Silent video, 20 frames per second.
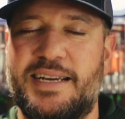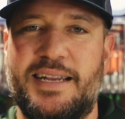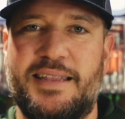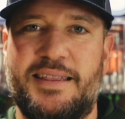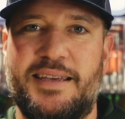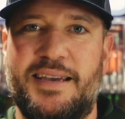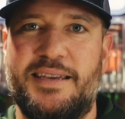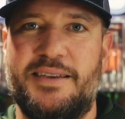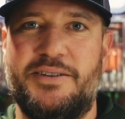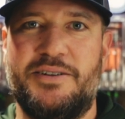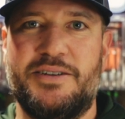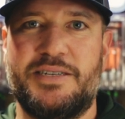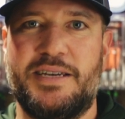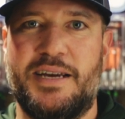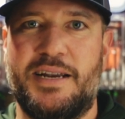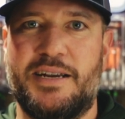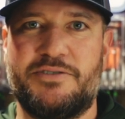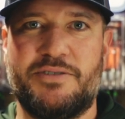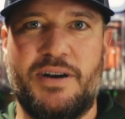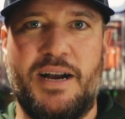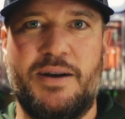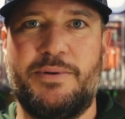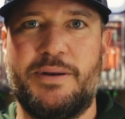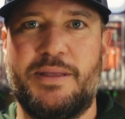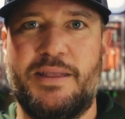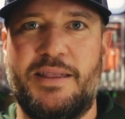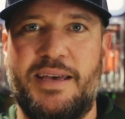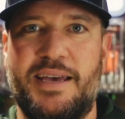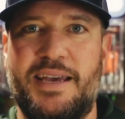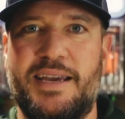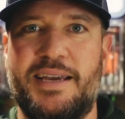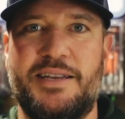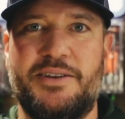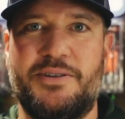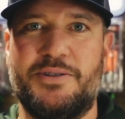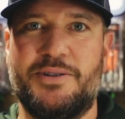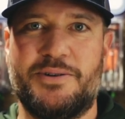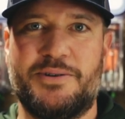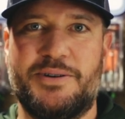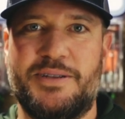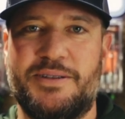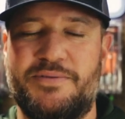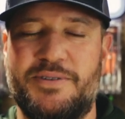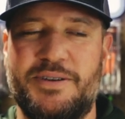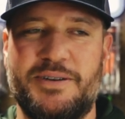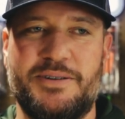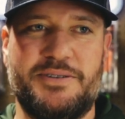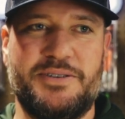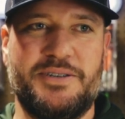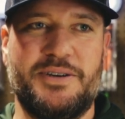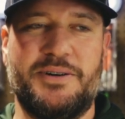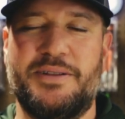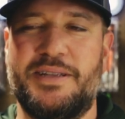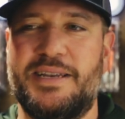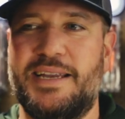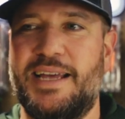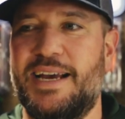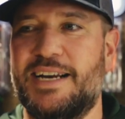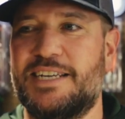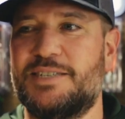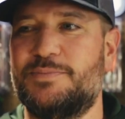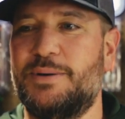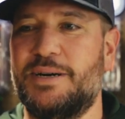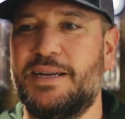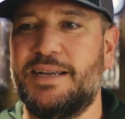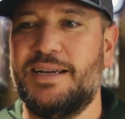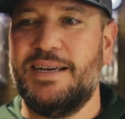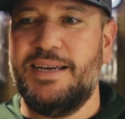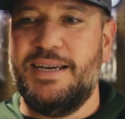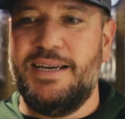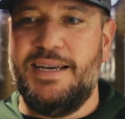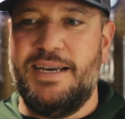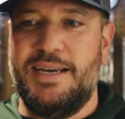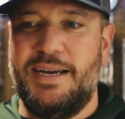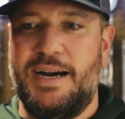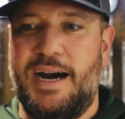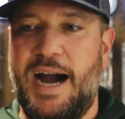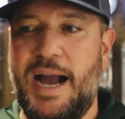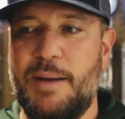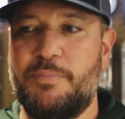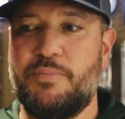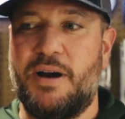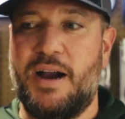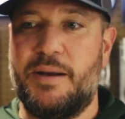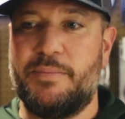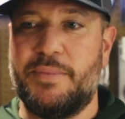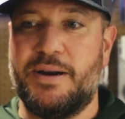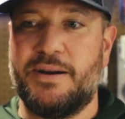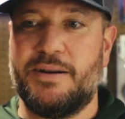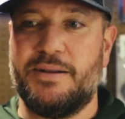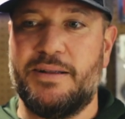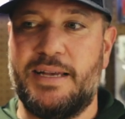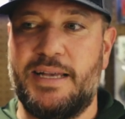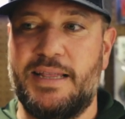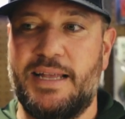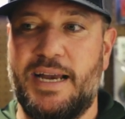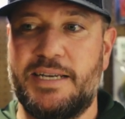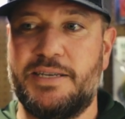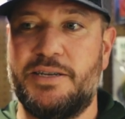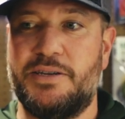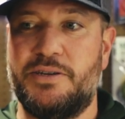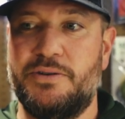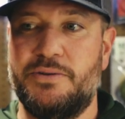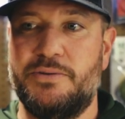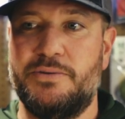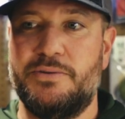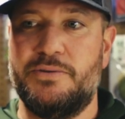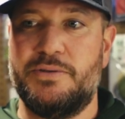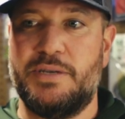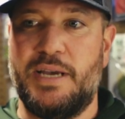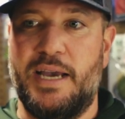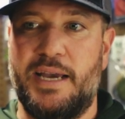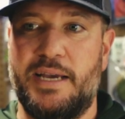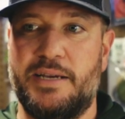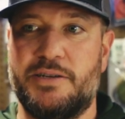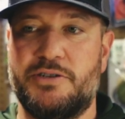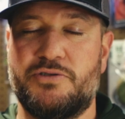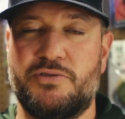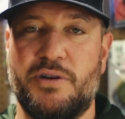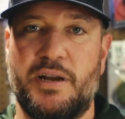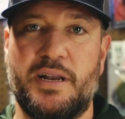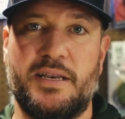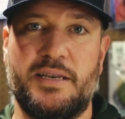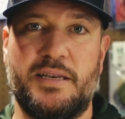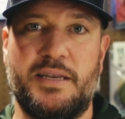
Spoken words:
anything. You just kind of try one thing and you learn in the field and you go to the next. But I primarily like to use a strutting